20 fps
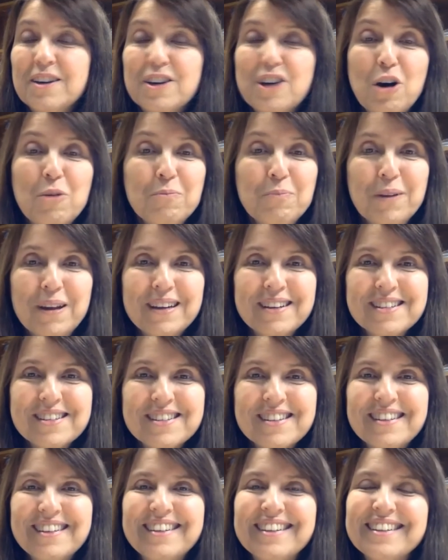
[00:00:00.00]

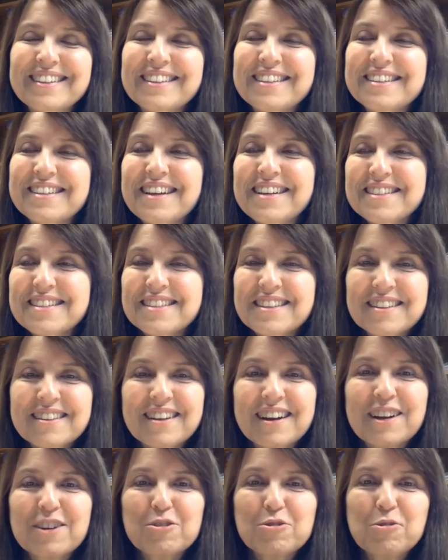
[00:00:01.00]
complex in the sense that
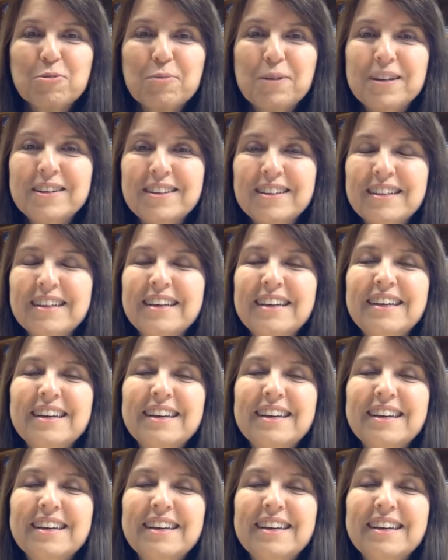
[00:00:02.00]
there are so many